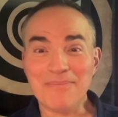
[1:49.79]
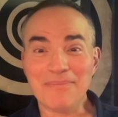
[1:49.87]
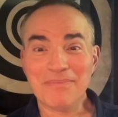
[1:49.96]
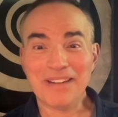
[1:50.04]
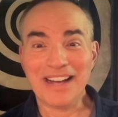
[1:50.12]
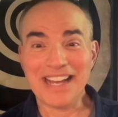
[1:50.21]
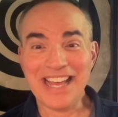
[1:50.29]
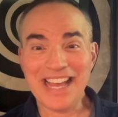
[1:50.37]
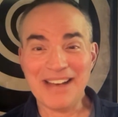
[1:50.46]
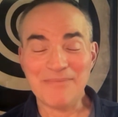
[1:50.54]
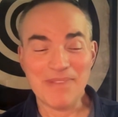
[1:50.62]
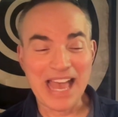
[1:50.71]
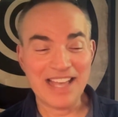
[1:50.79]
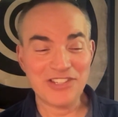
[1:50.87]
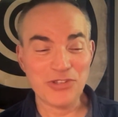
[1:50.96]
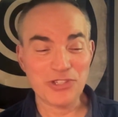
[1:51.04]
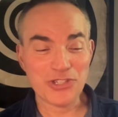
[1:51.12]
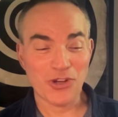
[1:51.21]
am. As
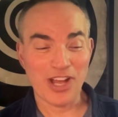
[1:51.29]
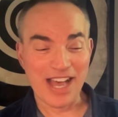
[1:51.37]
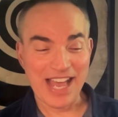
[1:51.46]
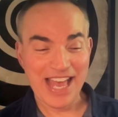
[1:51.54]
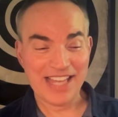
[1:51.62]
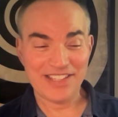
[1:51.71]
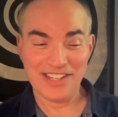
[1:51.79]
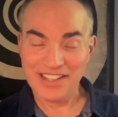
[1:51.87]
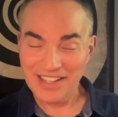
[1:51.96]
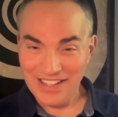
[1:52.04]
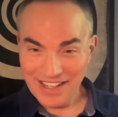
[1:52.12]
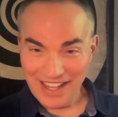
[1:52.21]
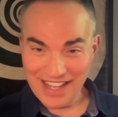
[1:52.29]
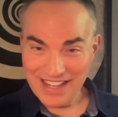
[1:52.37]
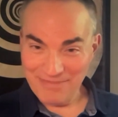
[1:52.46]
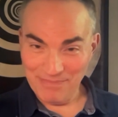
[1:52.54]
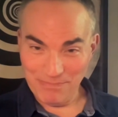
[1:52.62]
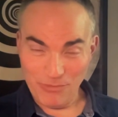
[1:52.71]
you saw,
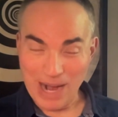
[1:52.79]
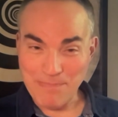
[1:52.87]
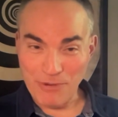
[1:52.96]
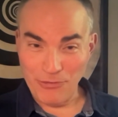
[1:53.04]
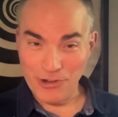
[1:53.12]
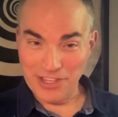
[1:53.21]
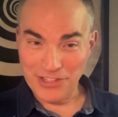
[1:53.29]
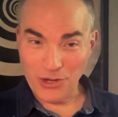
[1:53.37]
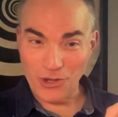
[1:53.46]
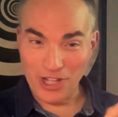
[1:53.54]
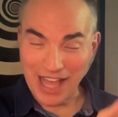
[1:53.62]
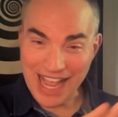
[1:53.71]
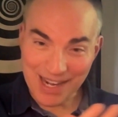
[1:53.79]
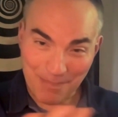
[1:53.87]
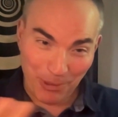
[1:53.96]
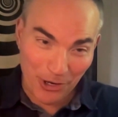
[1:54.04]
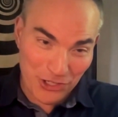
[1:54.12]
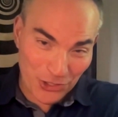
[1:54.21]
right before this call, I had to
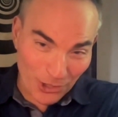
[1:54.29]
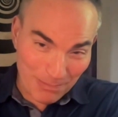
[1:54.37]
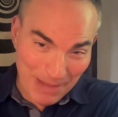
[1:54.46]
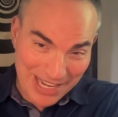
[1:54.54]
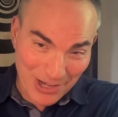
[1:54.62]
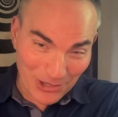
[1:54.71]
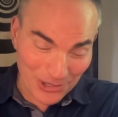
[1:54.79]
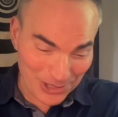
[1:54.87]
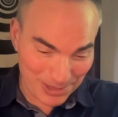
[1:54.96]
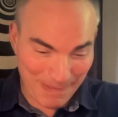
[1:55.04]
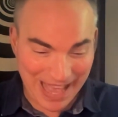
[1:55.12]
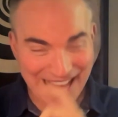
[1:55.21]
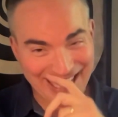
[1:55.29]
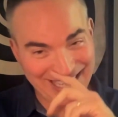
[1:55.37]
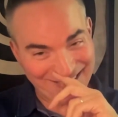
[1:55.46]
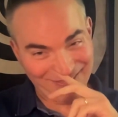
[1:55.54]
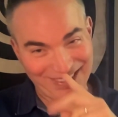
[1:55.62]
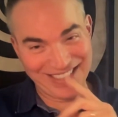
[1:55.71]
push all my calls back
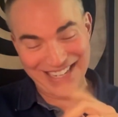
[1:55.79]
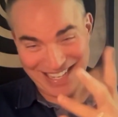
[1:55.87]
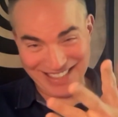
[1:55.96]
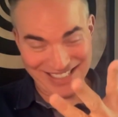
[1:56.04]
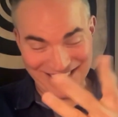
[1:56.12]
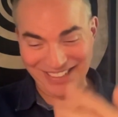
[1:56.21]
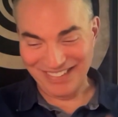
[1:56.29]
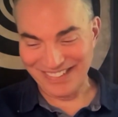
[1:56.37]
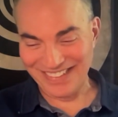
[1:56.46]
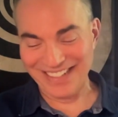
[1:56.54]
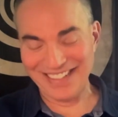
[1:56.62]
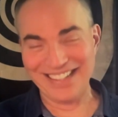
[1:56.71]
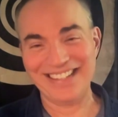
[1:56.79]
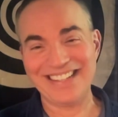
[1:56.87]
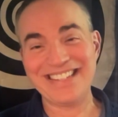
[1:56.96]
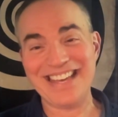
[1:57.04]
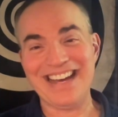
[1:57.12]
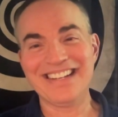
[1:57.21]
and whatnot. So,
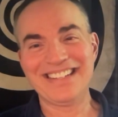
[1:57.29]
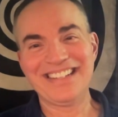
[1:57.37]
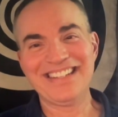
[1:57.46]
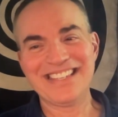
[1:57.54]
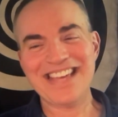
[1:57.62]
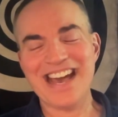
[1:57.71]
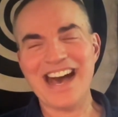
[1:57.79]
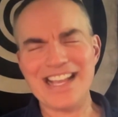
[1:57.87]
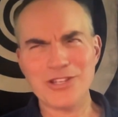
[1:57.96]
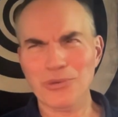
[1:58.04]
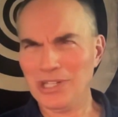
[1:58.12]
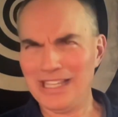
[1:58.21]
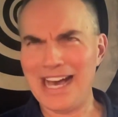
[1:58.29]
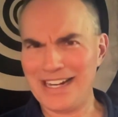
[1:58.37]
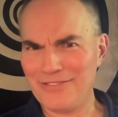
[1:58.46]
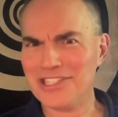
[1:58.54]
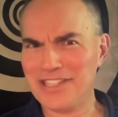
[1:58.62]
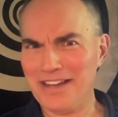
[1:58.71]
yeah, I do a lot
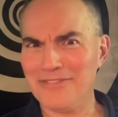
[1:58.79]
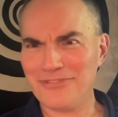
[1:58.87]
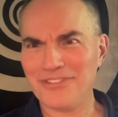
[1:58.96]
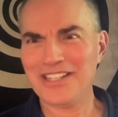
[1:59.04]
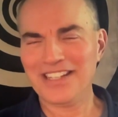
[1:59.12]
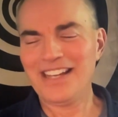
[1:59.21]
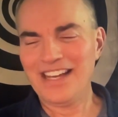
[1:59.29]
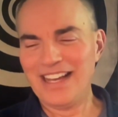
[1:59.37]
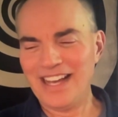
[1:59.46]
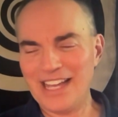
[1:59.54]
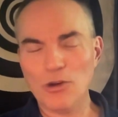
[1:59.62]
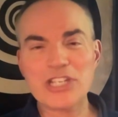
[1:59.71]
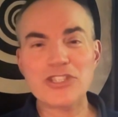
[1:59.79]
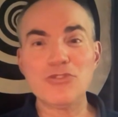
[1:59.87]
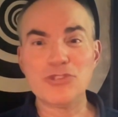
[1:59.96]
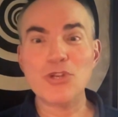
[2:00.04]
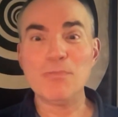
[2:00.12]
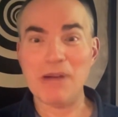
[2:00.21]
of stuff. I always do
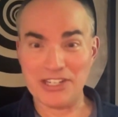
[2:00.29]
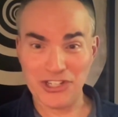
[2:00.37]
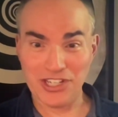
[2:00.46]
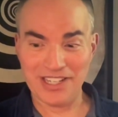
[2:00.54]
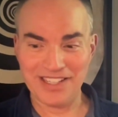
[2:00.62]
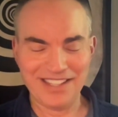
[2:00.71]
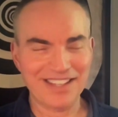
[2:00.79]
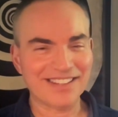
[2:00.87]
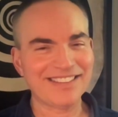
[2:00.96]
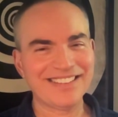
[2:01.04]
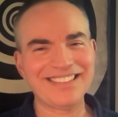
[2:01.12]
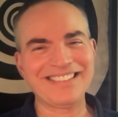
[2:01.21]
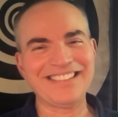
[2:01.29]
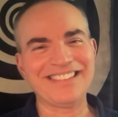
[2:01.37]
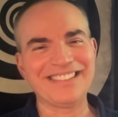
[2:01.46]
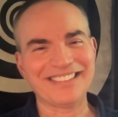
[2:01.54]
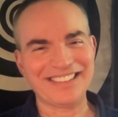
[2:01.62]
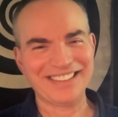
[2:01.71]
too much.
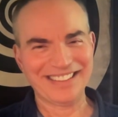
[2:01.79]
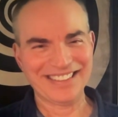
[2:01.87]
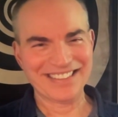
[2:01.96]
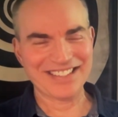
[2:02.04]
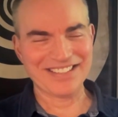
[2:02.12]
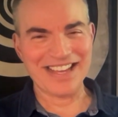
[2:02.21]
So, yeah.